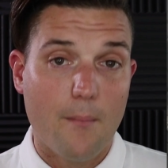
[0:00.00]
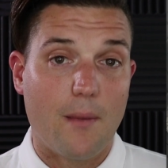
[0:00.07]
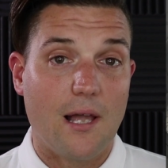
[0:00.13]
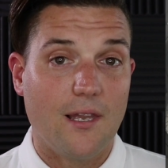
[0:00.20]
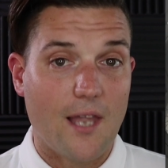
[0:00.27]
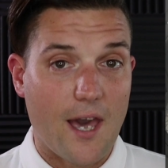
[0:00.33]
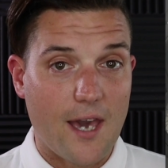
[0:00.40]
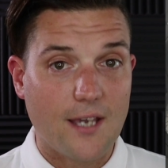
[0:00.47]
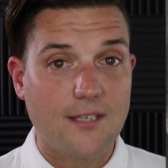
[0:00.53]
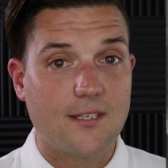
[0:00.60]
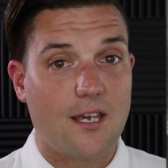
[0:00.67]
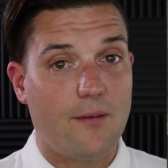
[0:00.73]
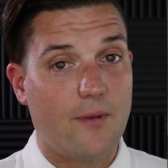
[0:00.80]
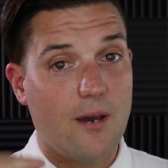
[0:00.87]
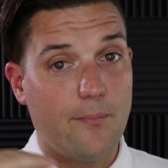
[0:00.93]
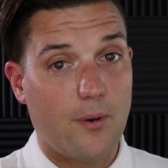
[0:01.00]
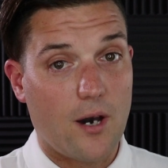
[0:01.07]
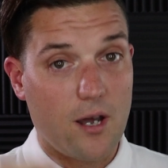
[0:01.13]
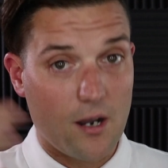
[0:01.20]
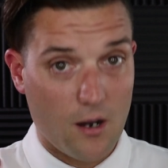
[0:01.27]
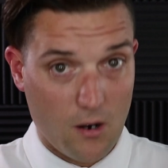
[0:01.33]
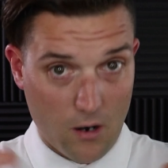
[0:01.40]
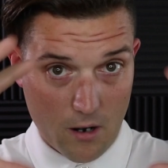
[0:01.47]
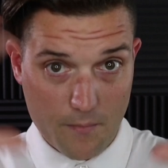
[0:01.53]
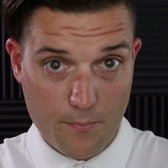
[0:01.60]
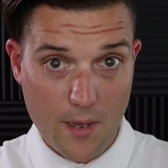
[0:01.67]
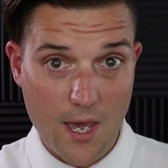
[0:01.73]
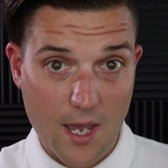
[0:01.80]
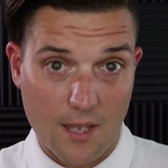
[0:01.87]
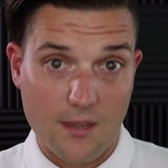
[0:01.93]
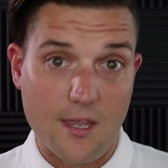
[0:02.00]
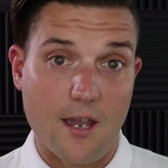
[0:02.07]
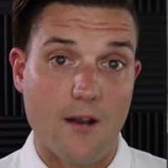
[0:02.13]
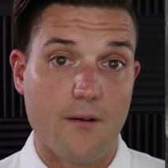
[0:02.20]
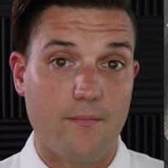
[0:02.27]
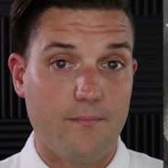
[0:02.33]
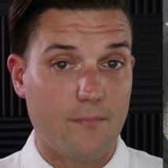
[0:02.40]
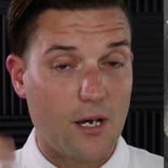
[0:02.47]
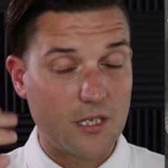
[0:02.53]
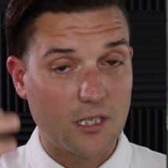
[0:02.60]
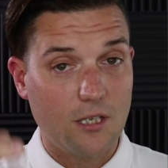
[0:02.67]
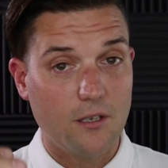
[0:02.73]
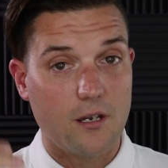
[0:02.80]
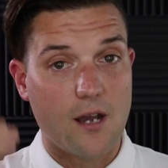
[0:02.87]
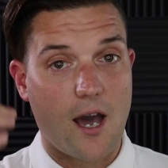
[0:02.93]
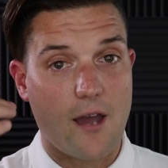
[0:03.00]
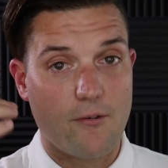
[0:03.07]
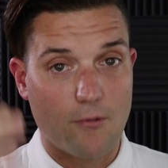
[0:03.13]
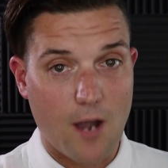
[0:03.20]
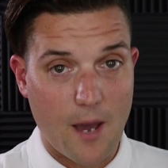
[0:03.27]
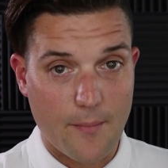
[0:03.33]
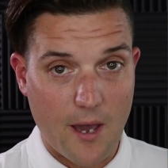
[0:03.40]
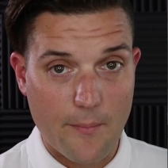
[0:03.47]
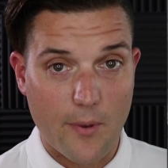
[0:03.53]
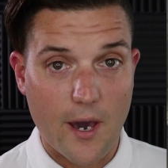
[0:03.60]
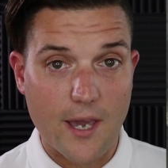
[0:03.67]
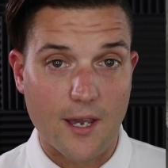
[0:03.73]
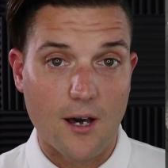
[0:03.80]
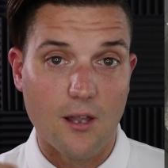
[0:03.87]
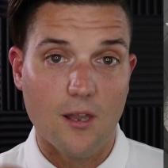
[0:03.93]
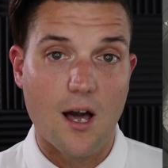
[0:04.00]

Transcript: My legs and my butt are big. They're muscular. I ride my bike a